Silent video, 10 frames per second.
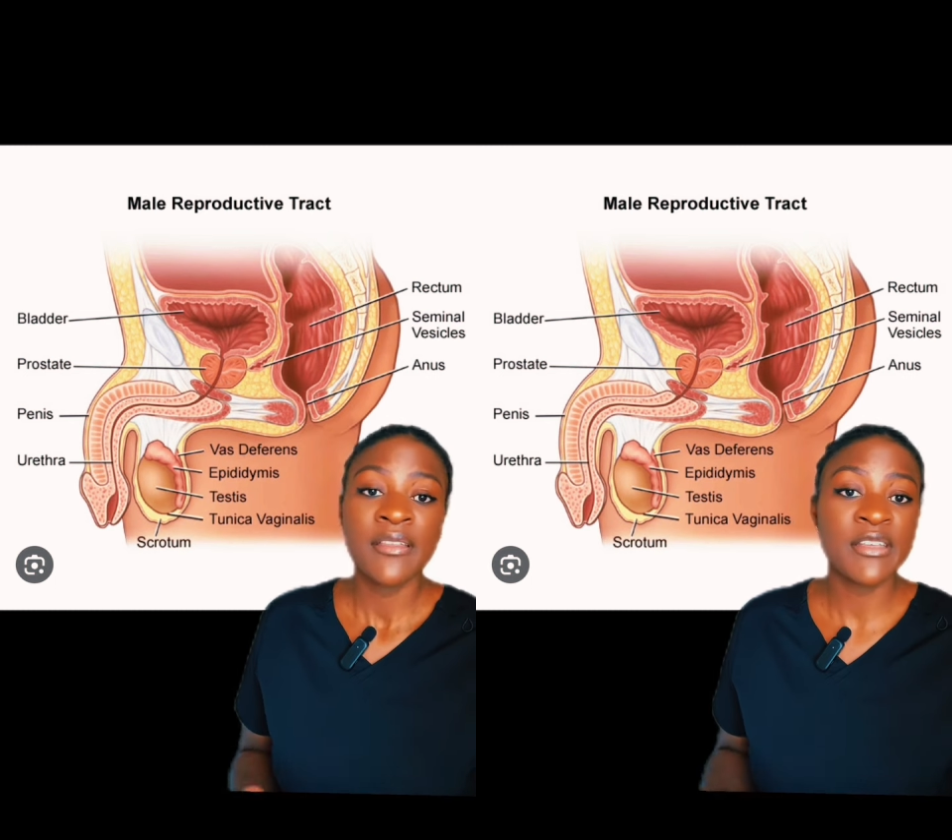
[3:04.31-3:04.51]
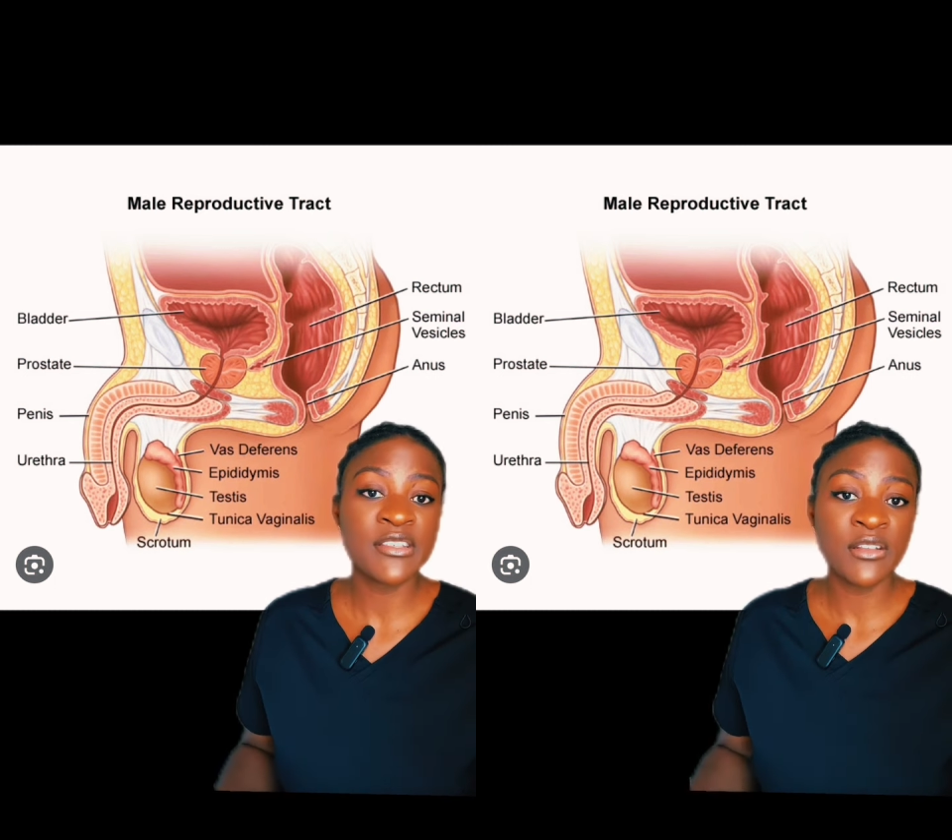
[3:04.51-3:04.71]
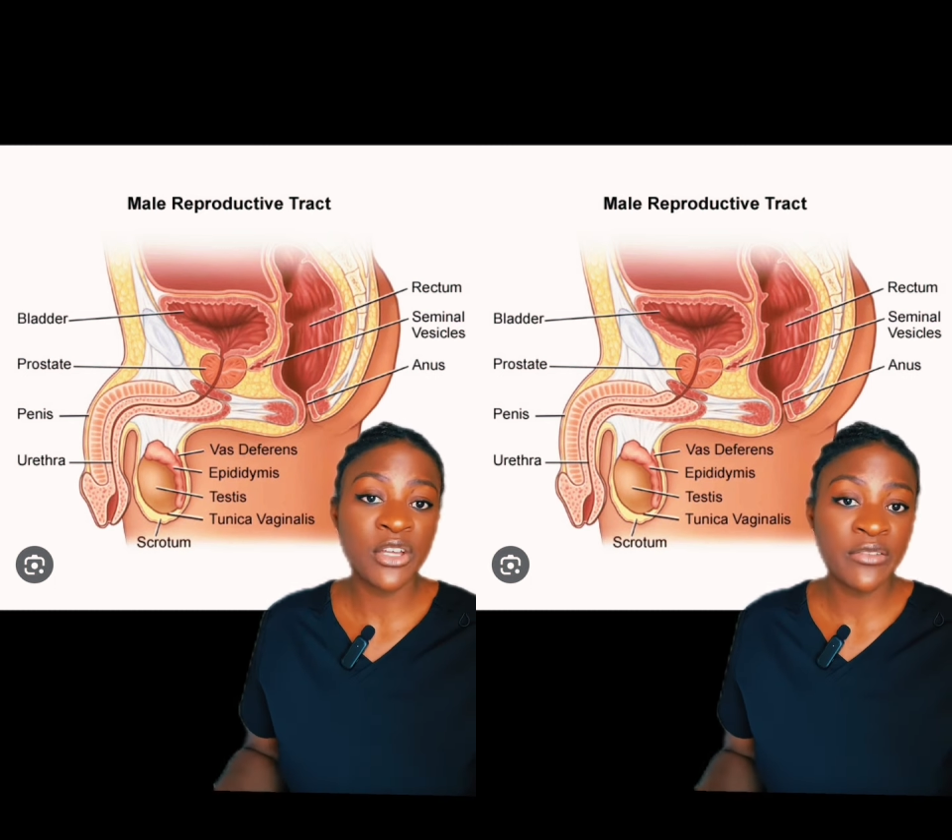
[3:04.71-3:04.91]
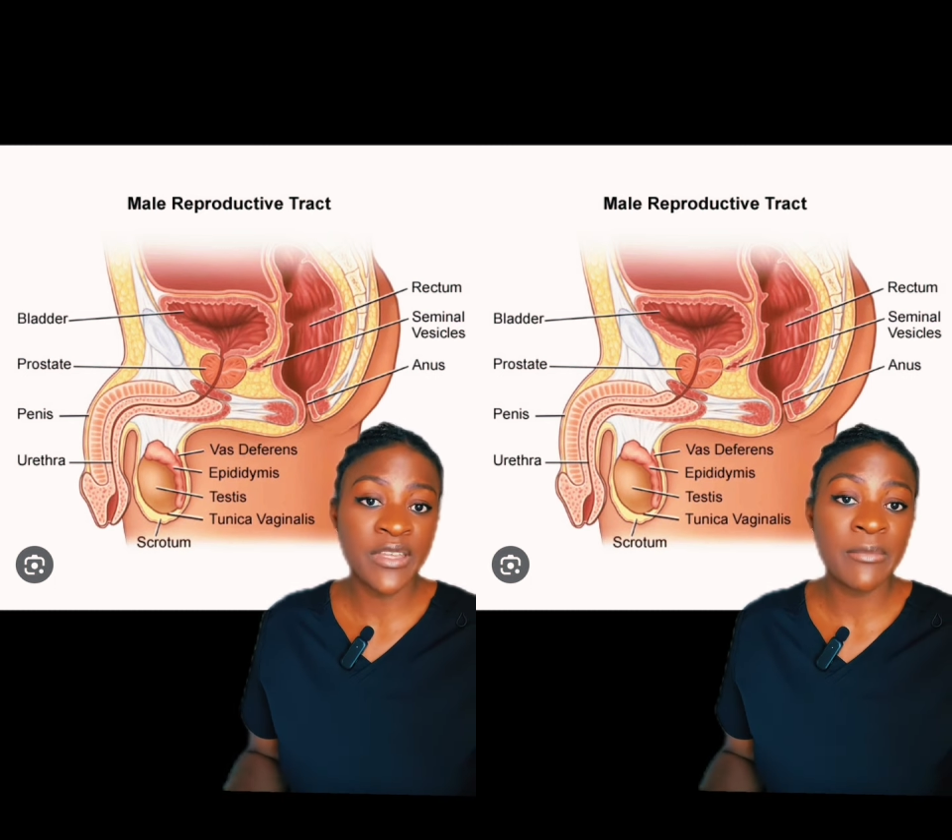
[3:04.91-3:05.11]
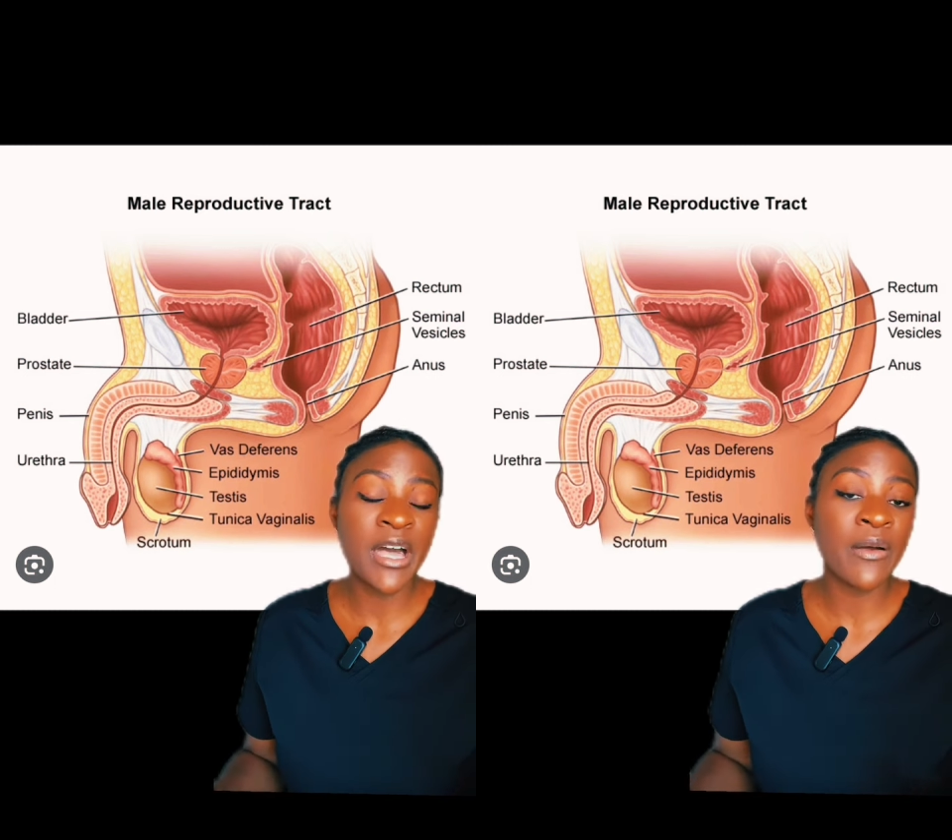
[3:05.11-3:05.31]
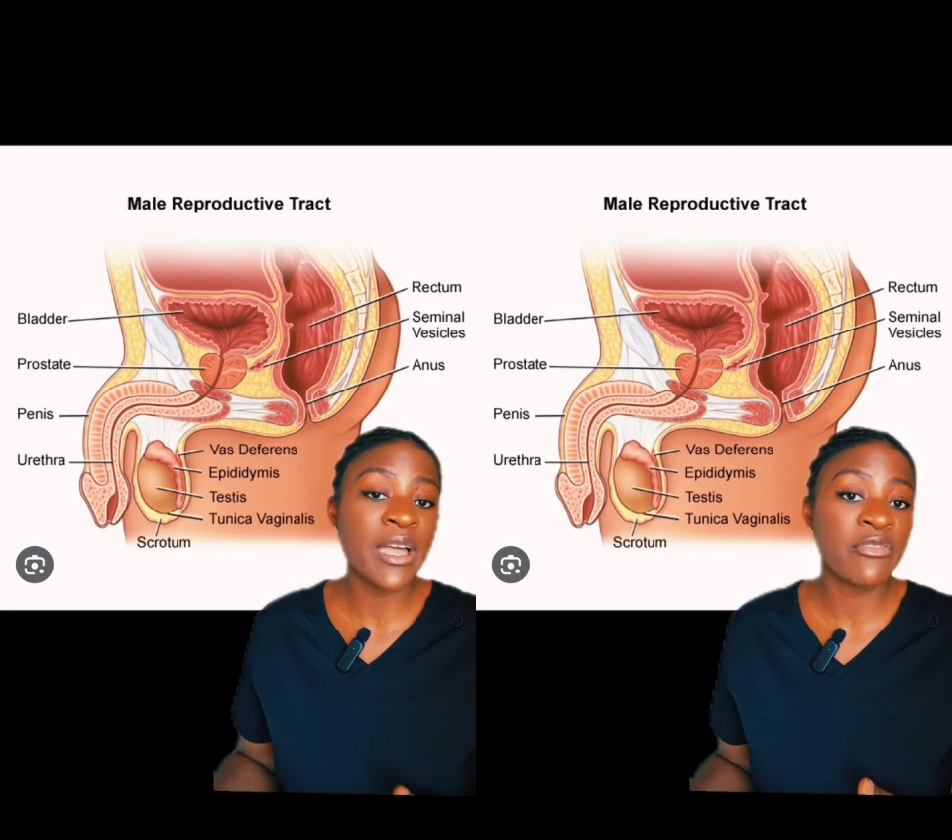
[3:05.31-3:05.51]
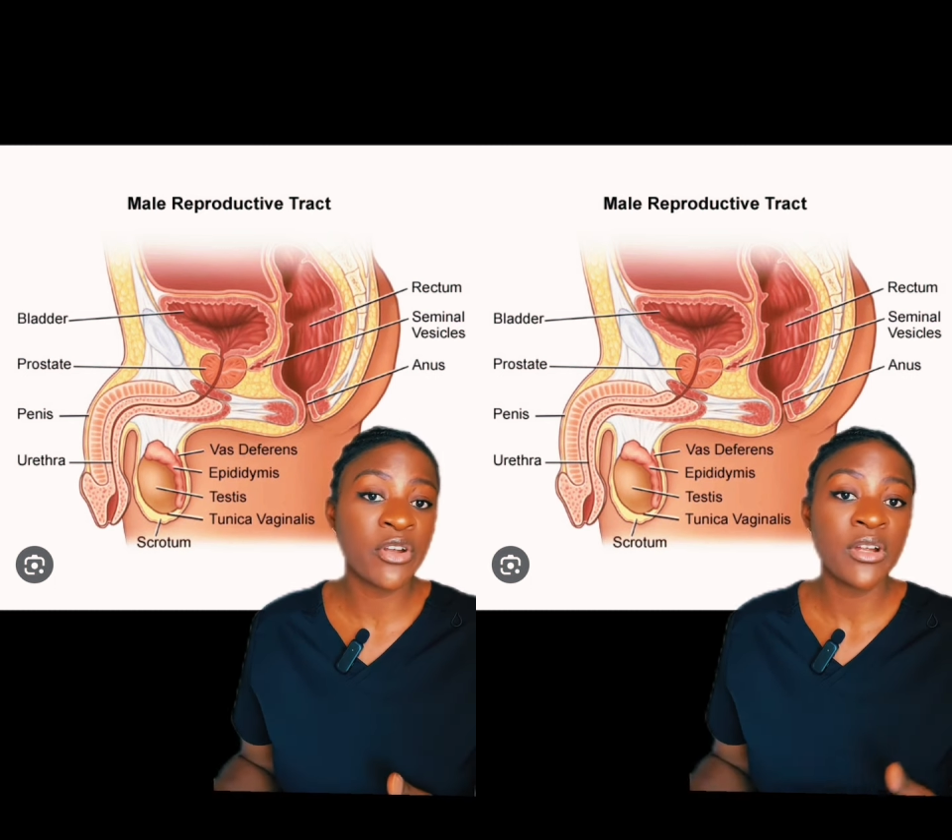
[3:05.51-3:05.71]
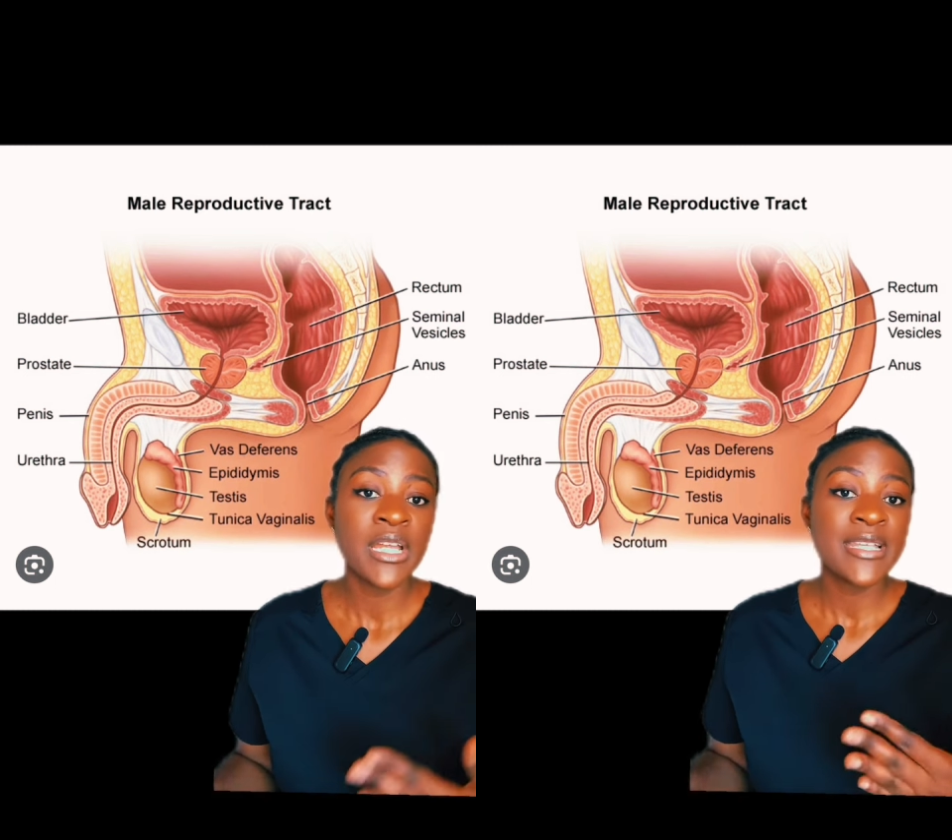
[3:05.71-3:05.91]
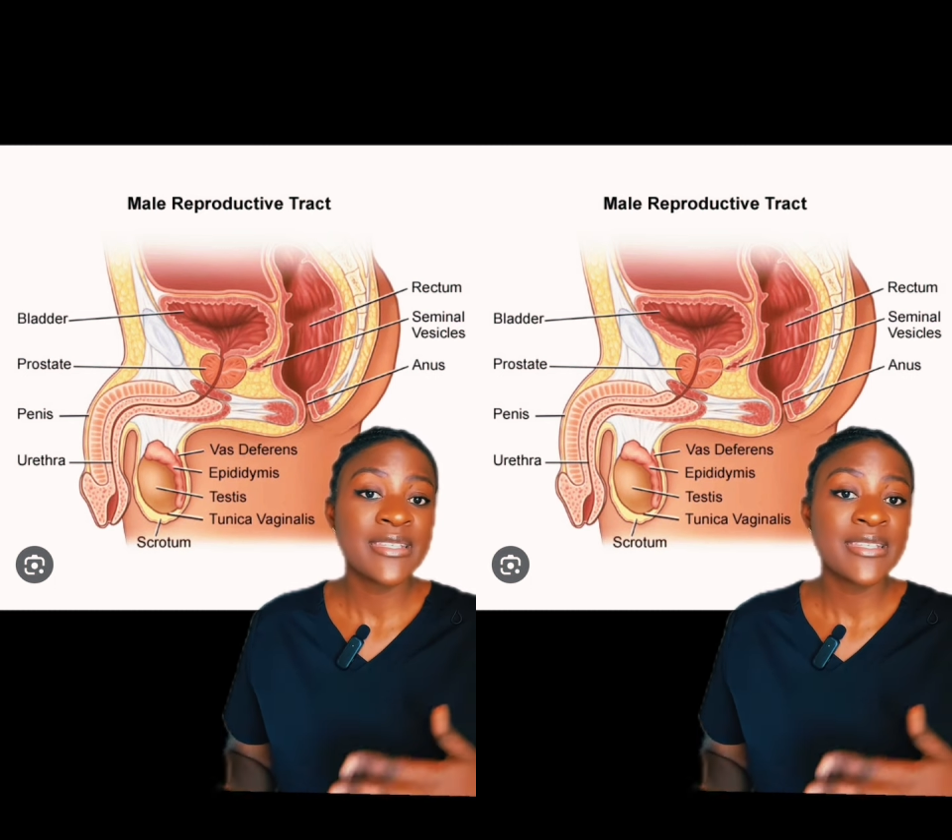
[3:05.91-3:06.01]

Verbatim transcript: There's a lot of them. However,